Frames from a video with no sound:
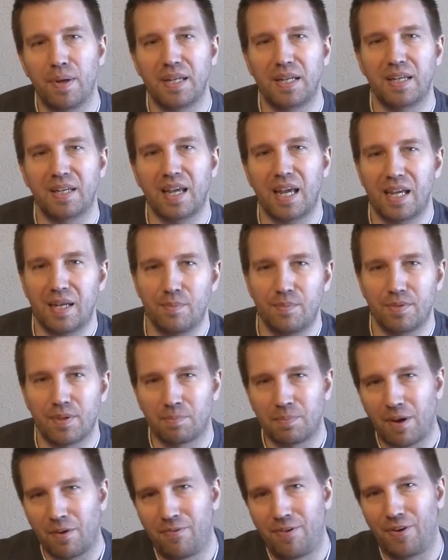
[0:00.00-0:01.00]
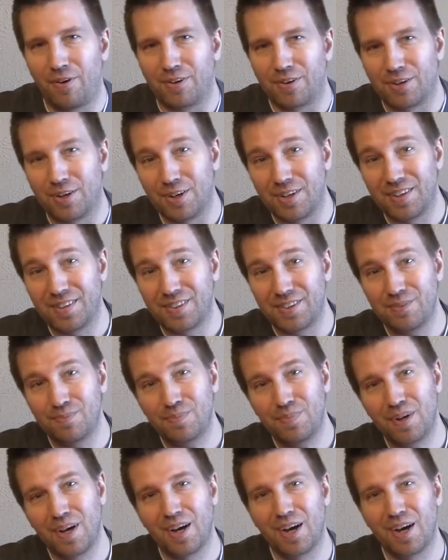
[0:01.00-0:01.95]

bidding games. I'm not very good at them.